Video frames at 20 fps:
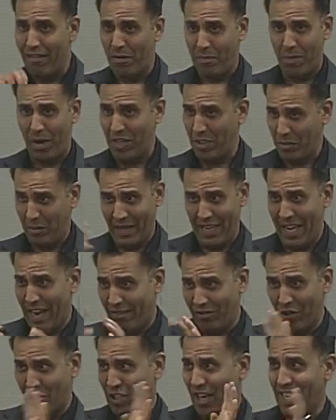could never
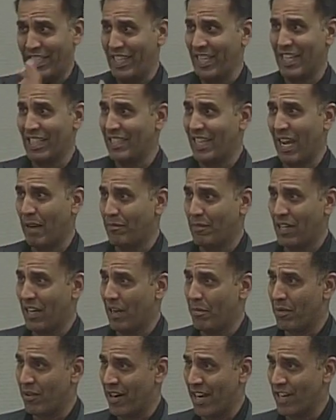possibly have those ideal
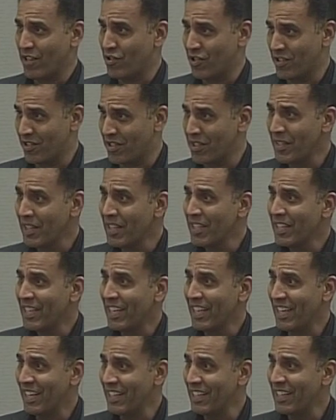type deliberations
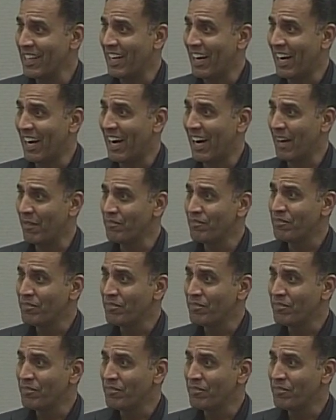in